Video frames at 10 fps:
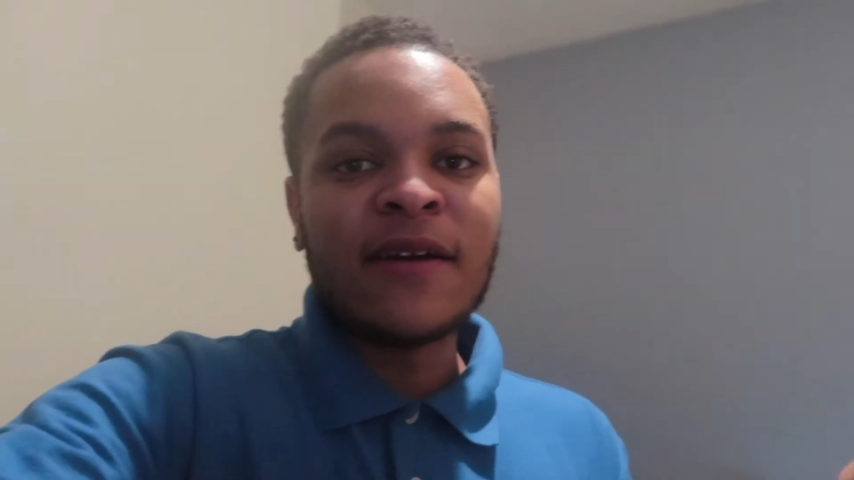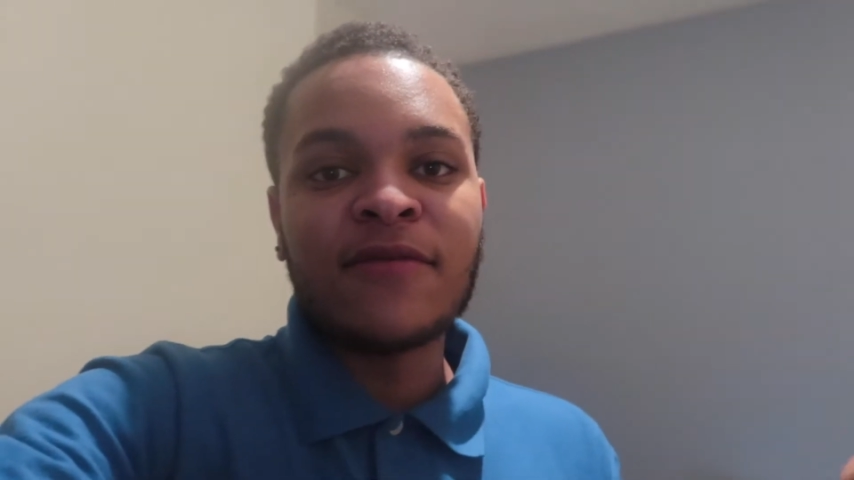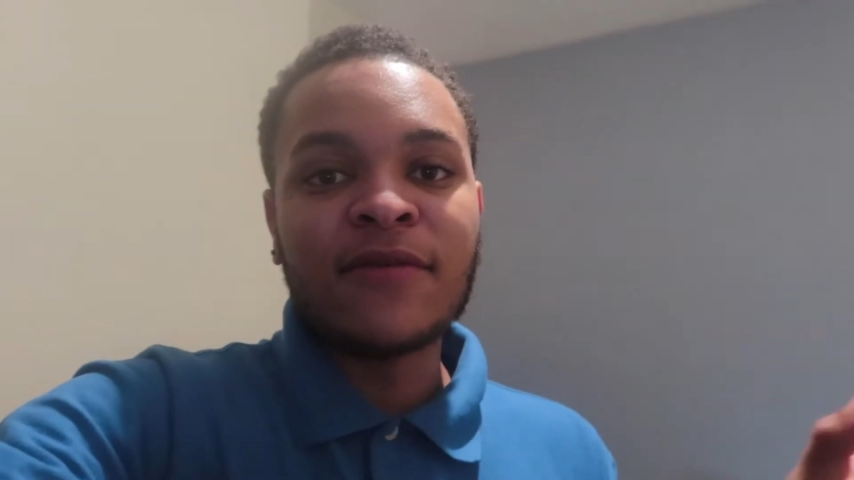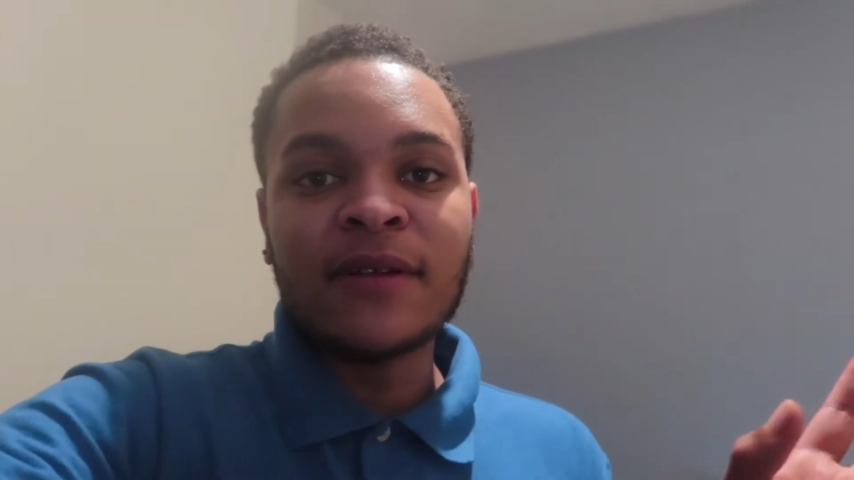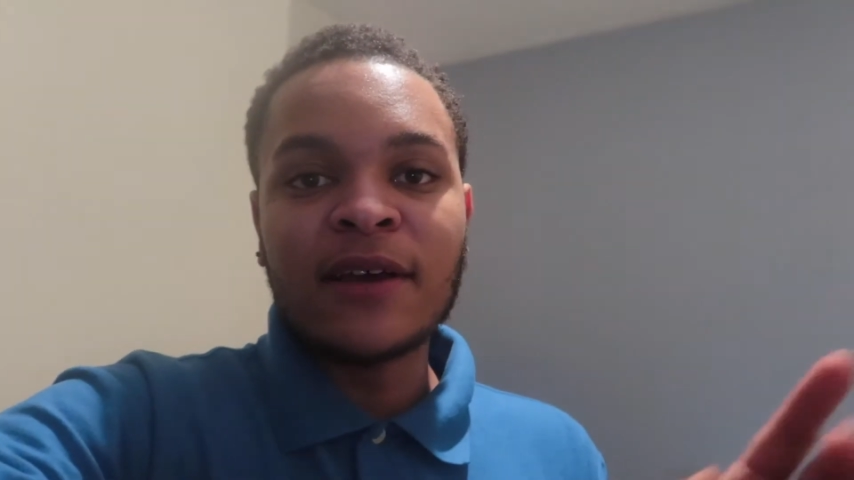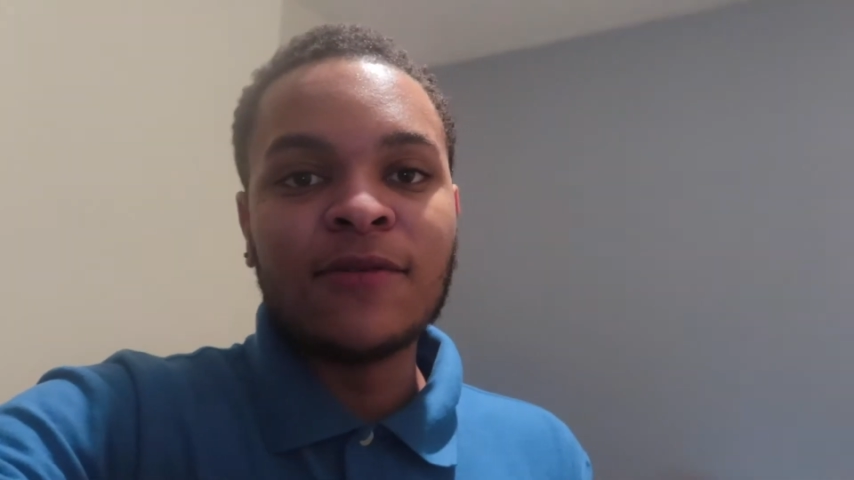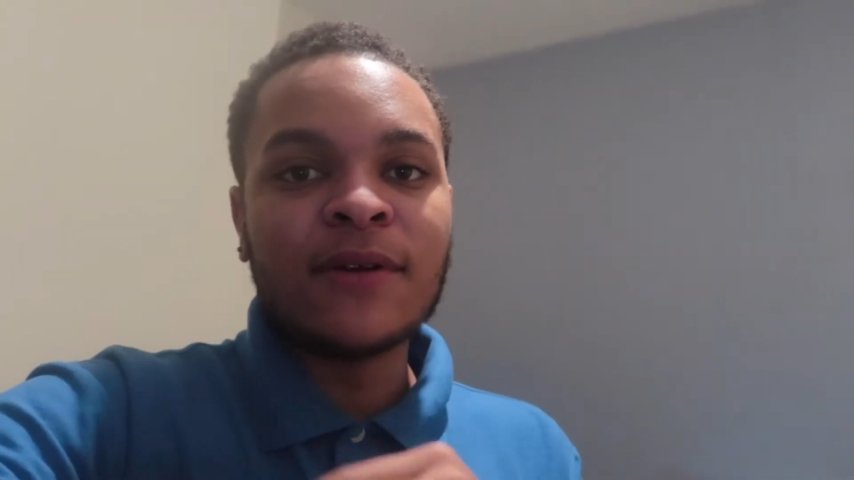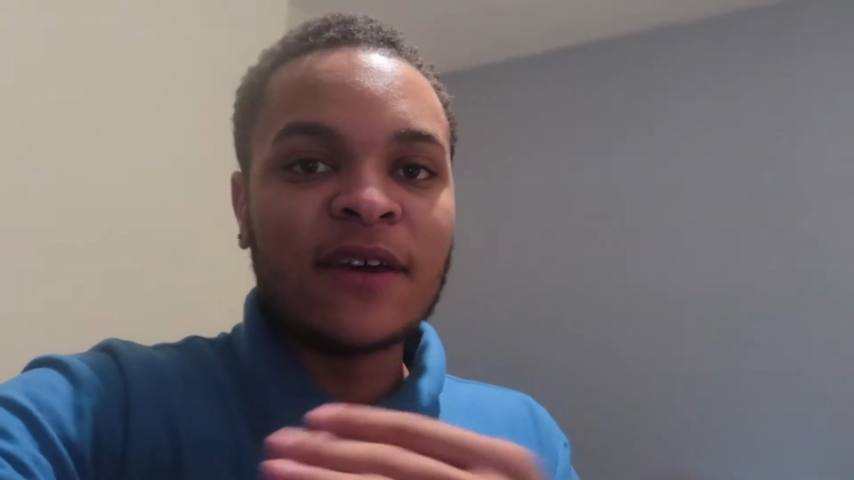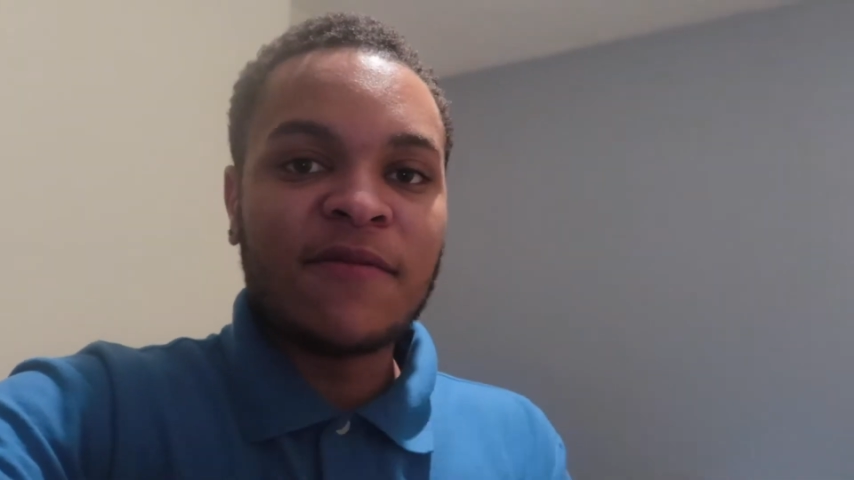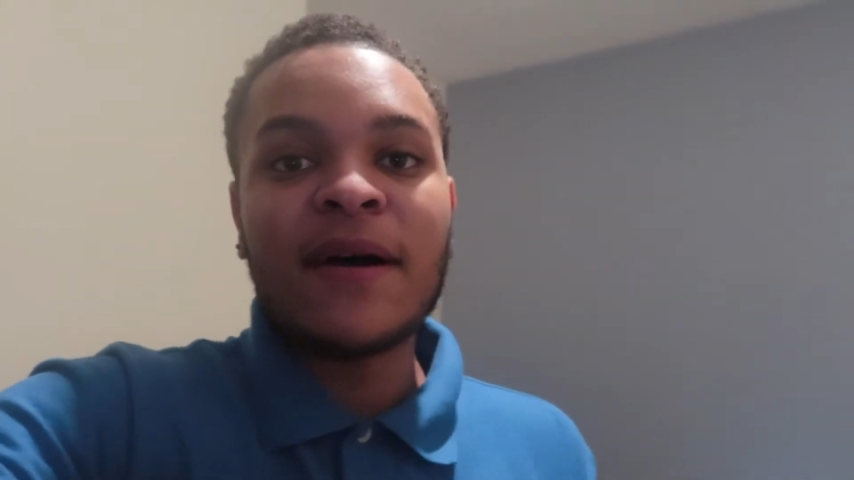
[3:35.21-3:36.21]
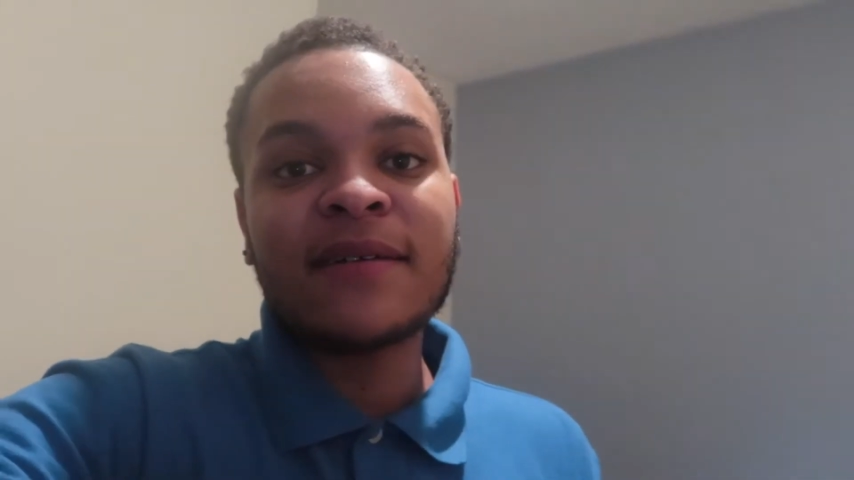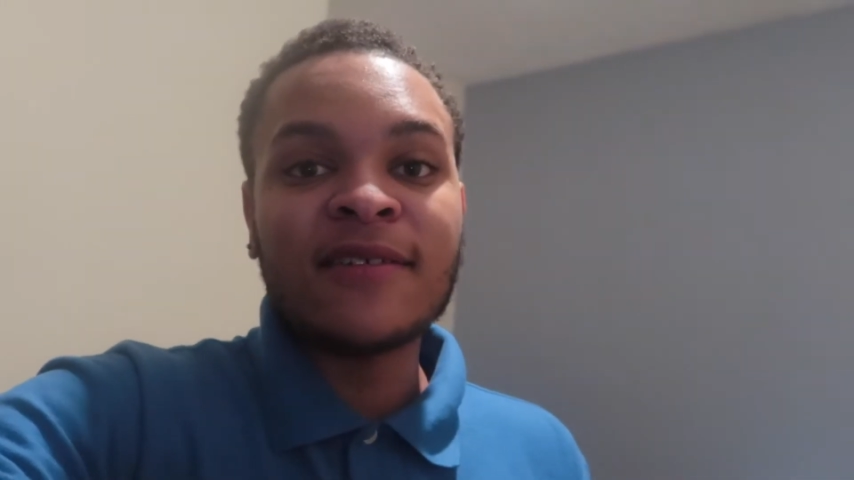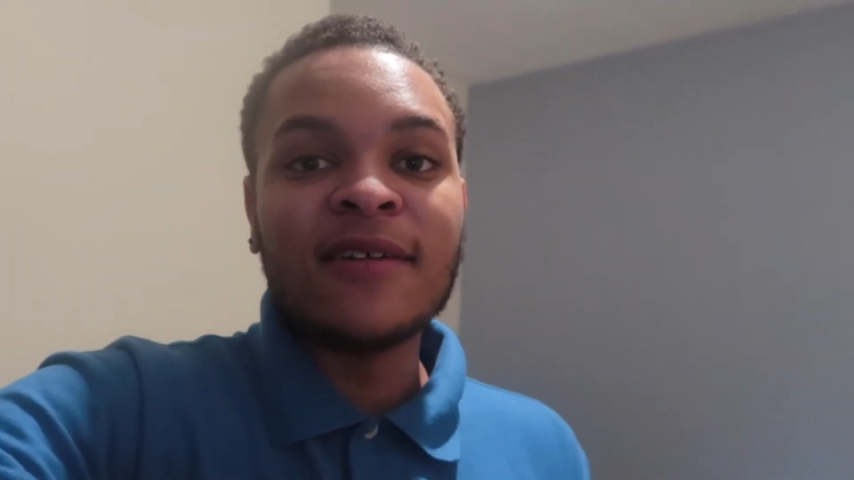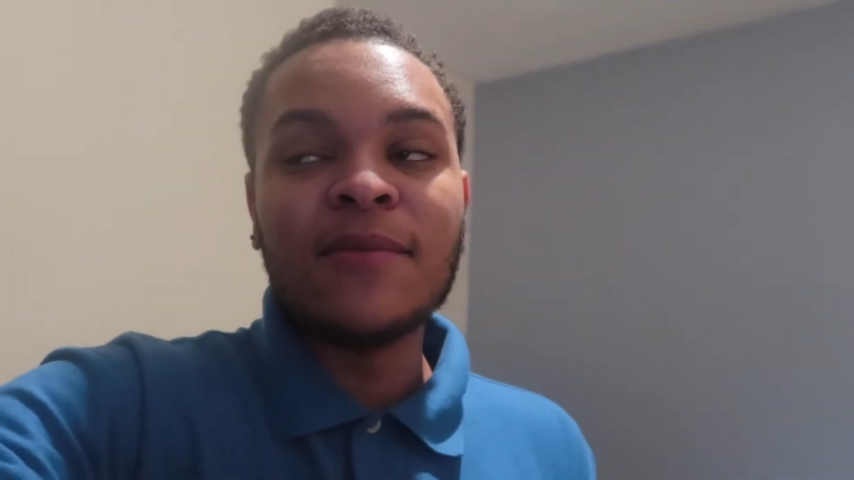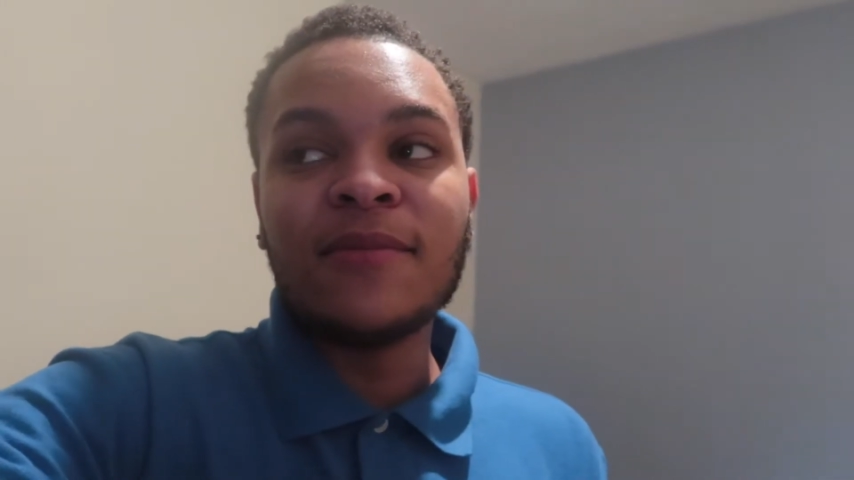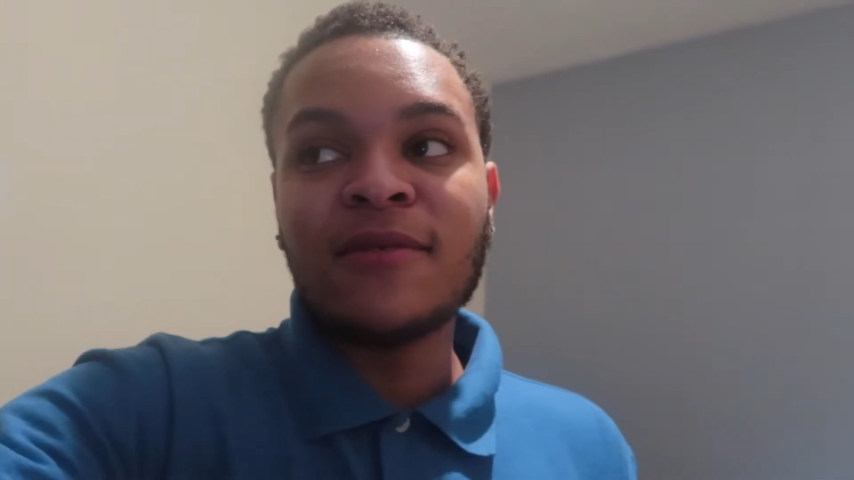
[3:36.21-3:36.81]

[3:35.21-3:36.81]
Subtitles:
everything that you want to give back to them.